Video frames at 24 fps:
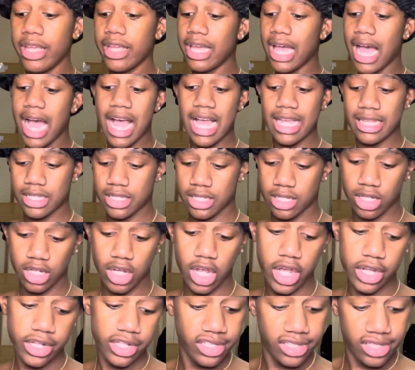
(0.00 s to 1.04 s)
gas
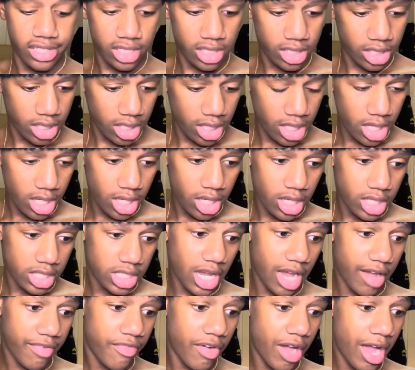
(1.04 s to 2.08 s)
guns
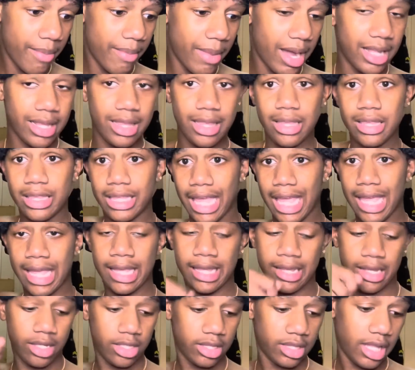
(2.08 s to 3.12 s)
to find my
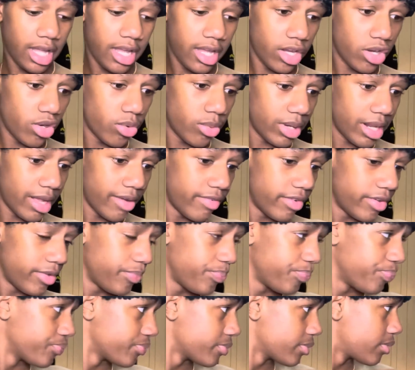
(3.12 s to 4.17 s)
dang thing or whatever.
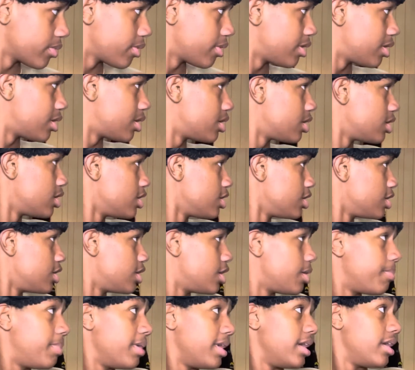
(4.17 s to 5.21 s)

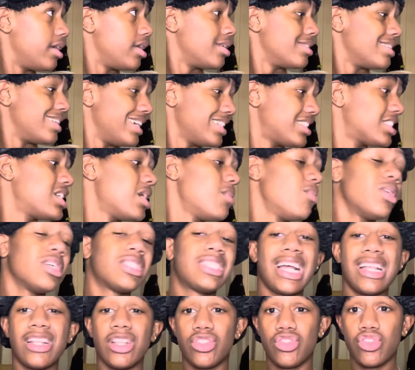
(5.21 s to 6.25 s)
But it's somewhere
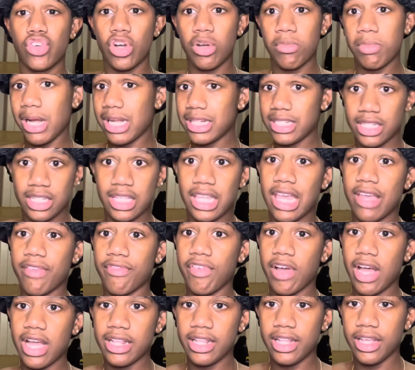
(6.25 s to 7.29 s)
inside the drawer, but I just can't
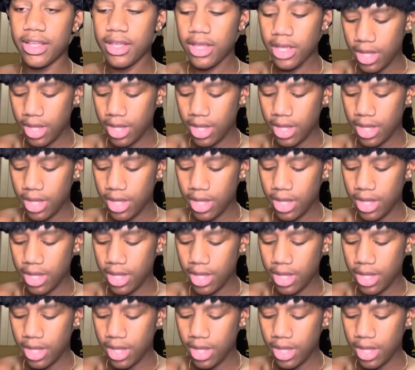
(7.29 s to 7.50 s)
find it.